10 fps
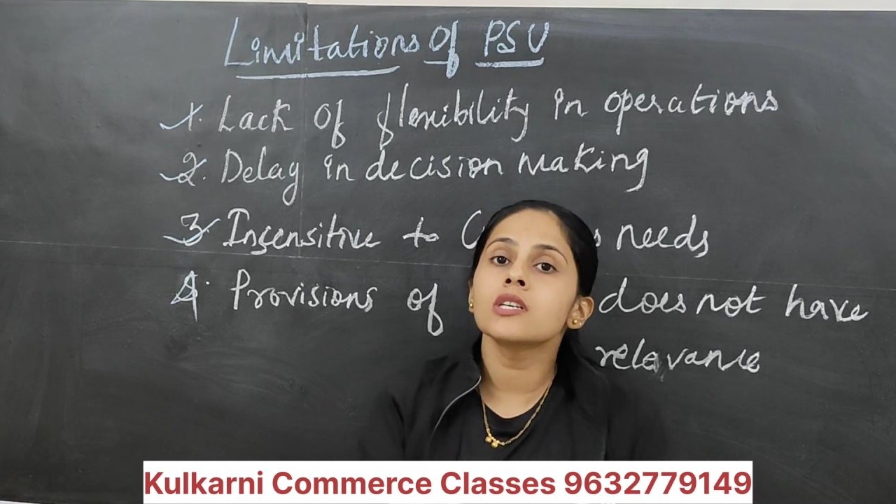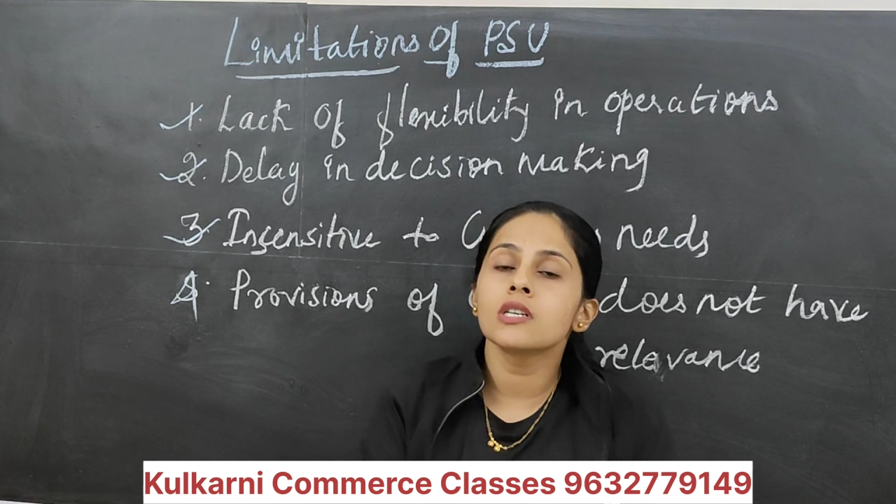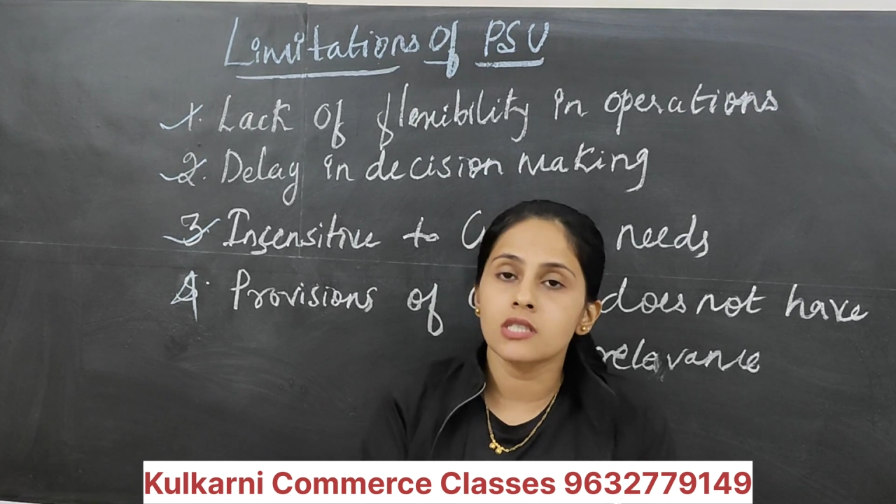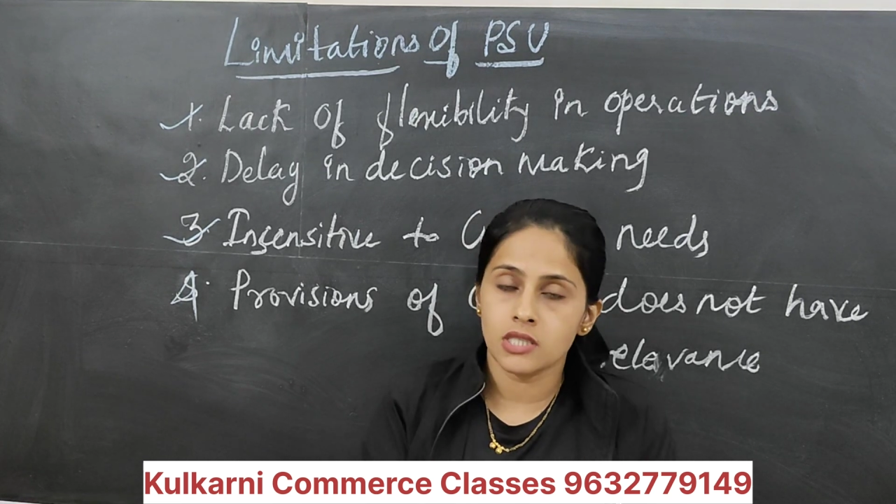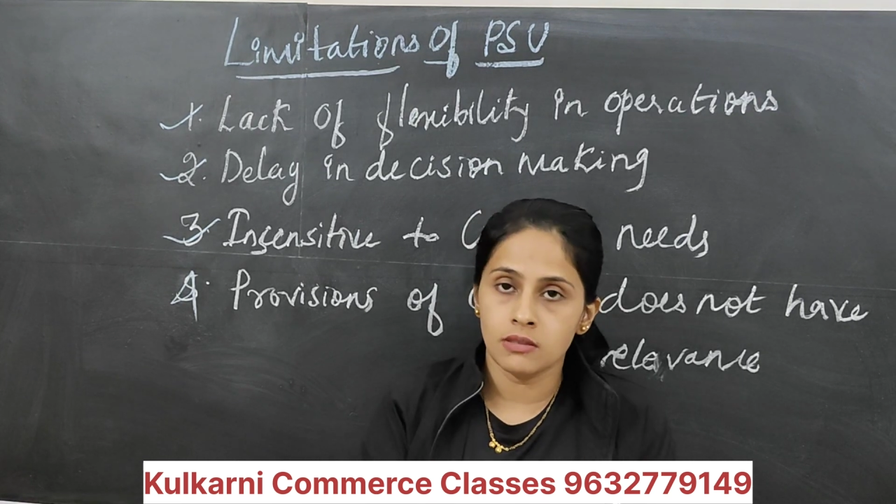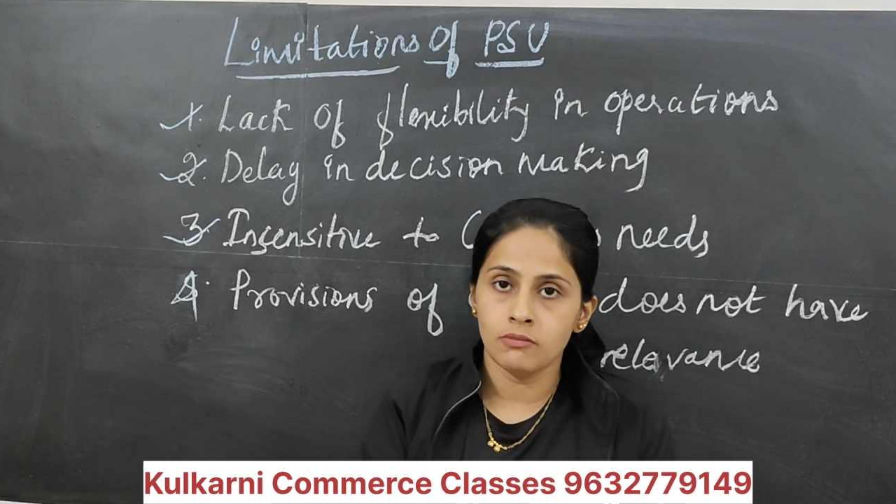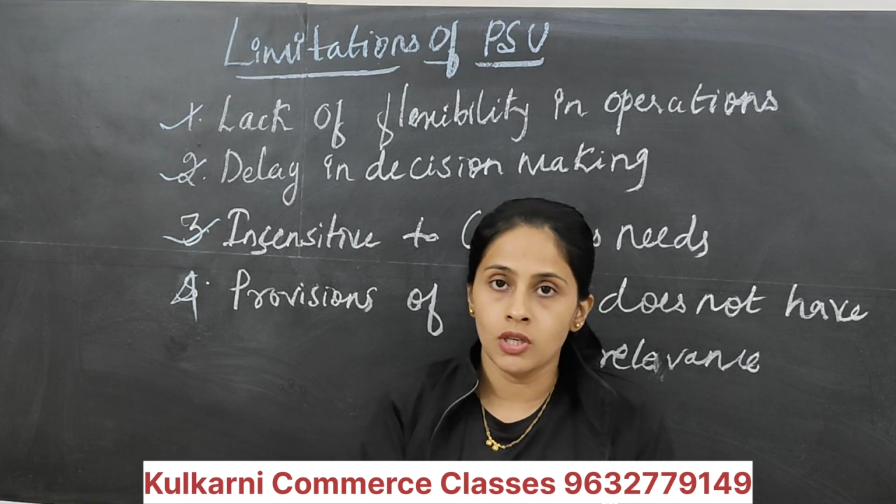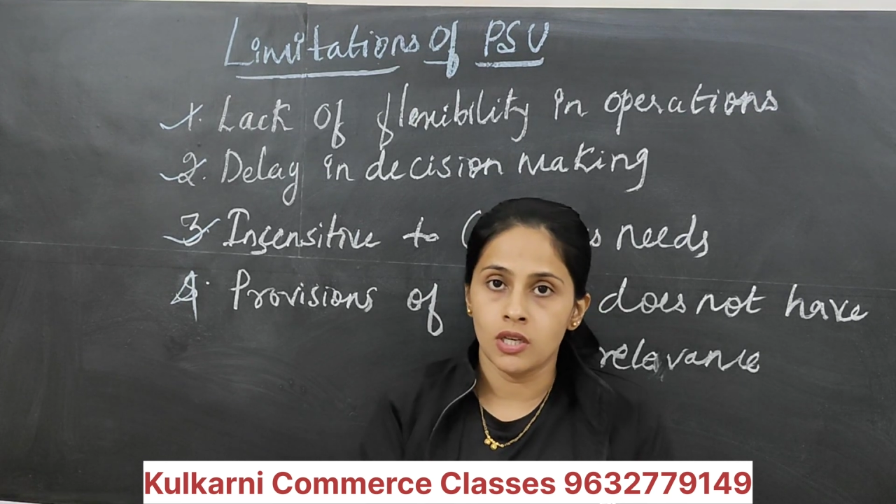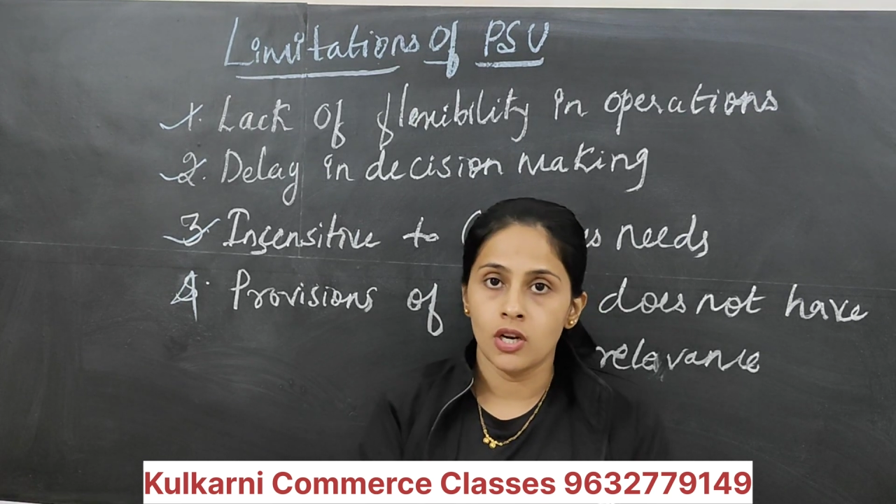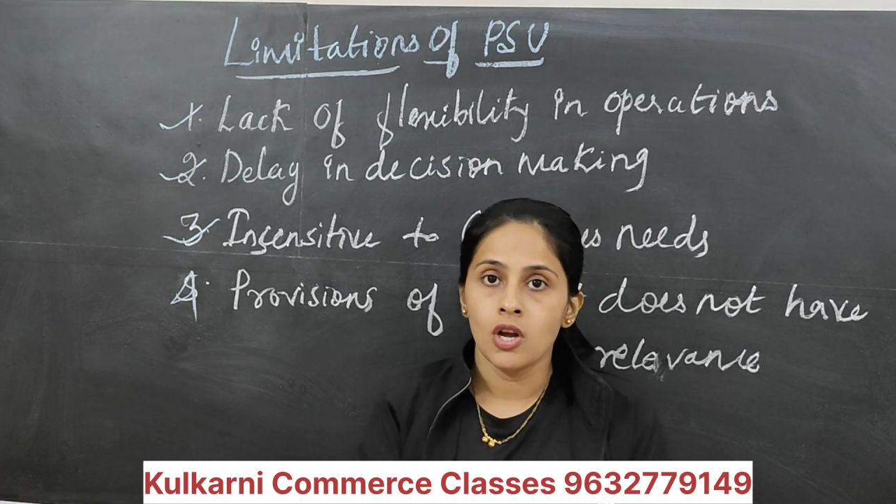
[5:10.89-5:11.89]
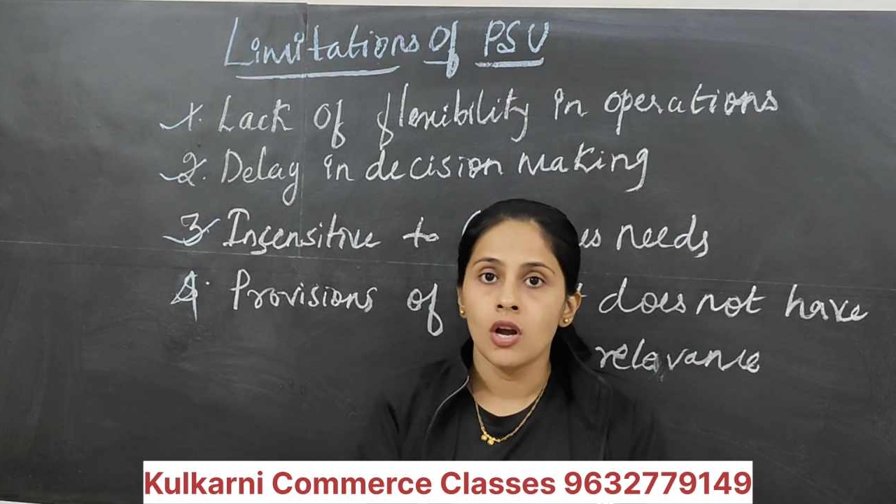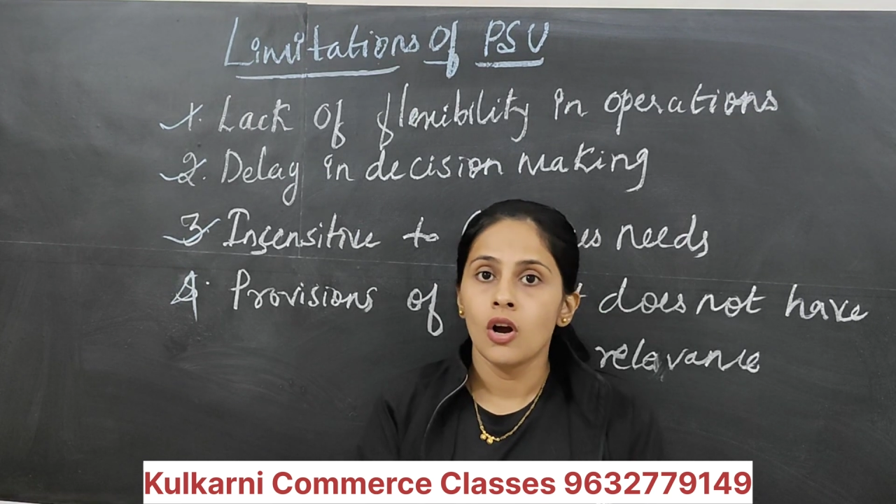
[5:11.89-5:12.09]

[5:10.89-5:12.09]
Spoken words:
the customer.